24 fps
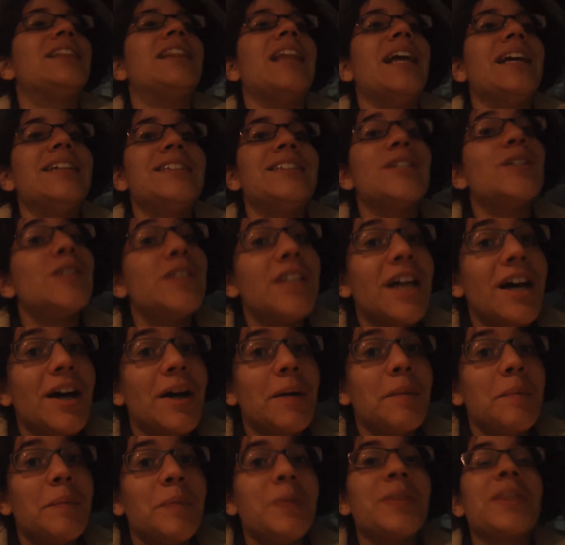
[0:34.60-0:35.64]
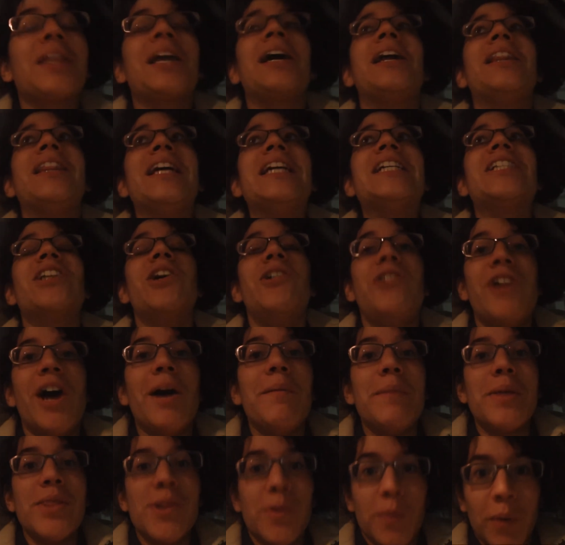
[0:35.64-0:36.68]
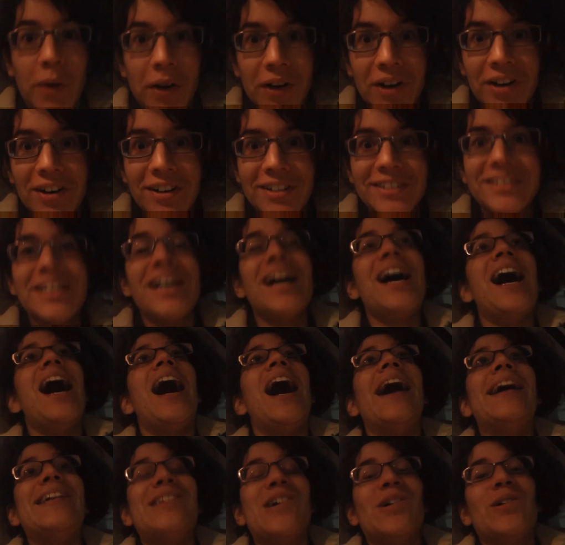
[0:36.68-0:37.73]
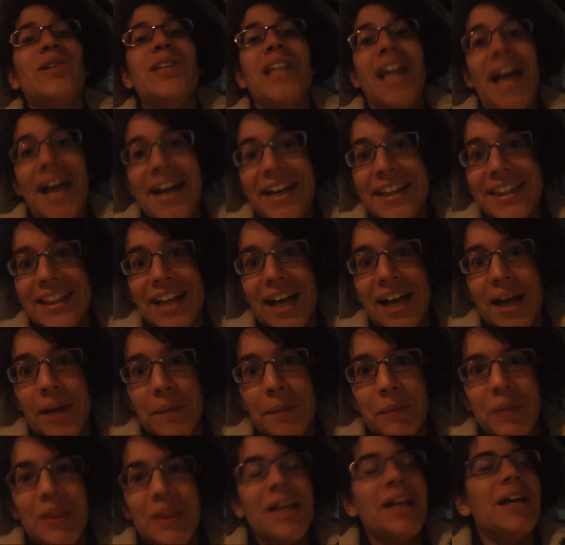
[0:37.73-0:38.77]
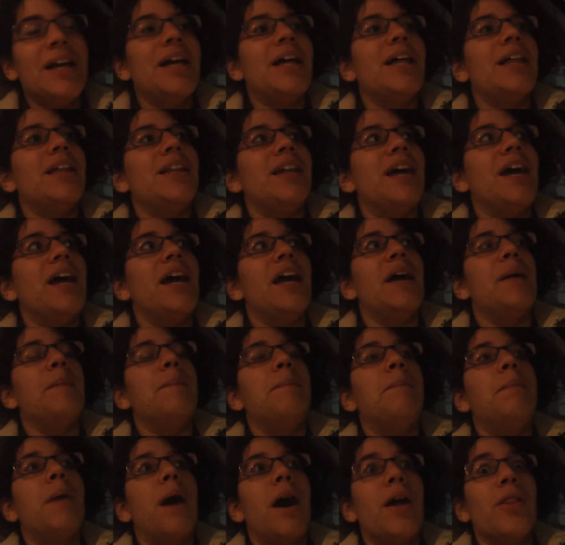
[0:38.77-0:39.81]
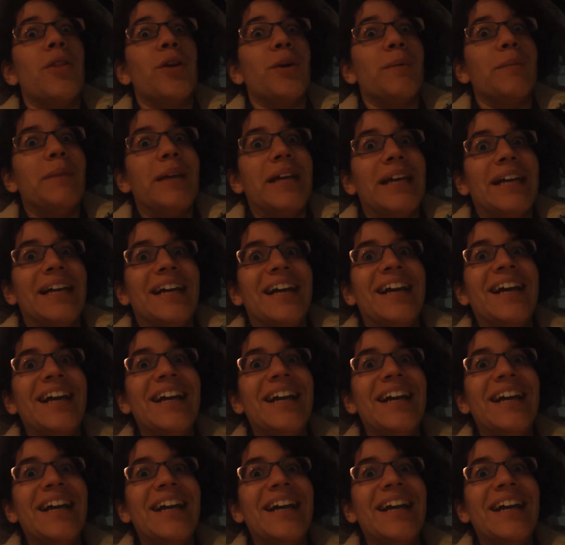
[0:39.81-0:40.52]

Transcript: things are dumb, things are dumb in the world, I don't like them, they bother me,